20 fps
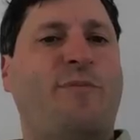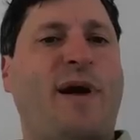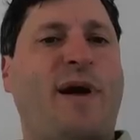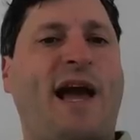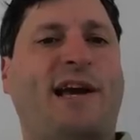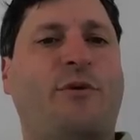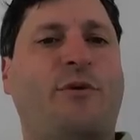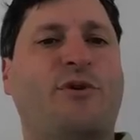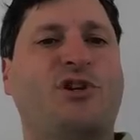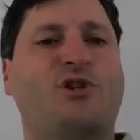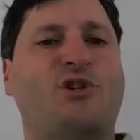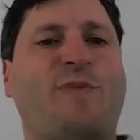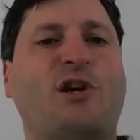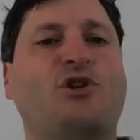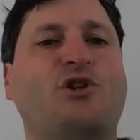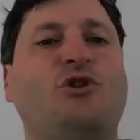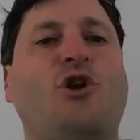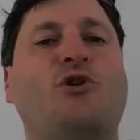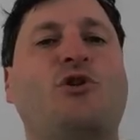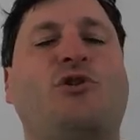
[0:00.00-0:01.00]
packet with a
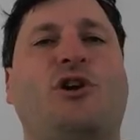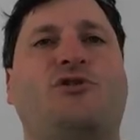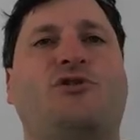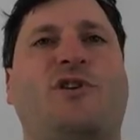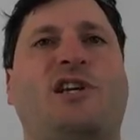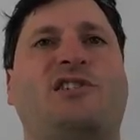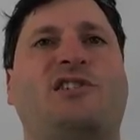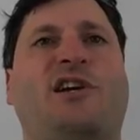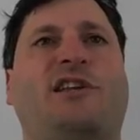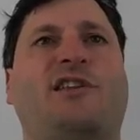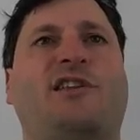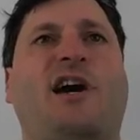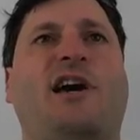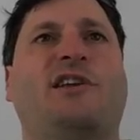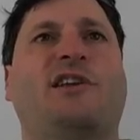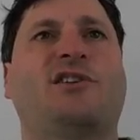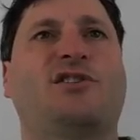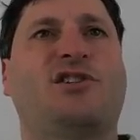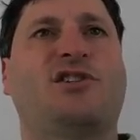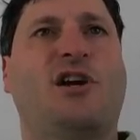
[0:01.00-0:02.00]
special local address like that
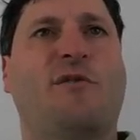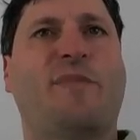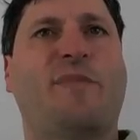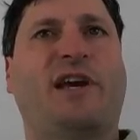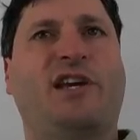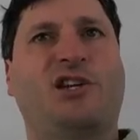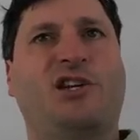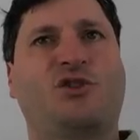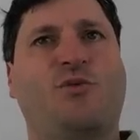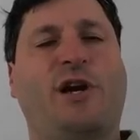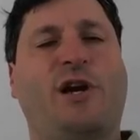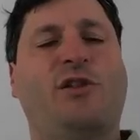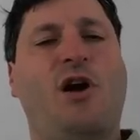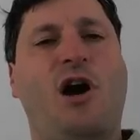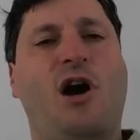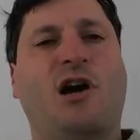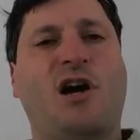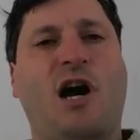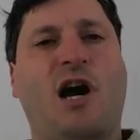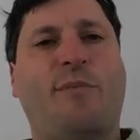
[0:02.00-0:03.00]
is making its way
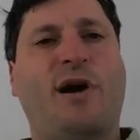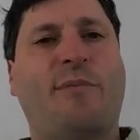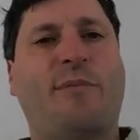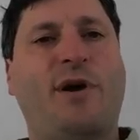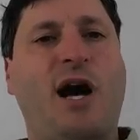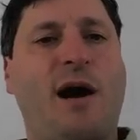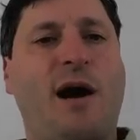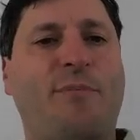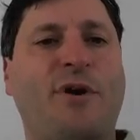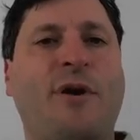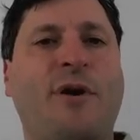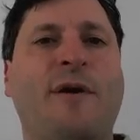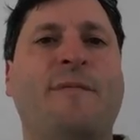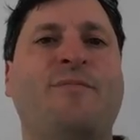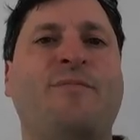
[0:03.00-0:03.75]
along, hop, hop, hop,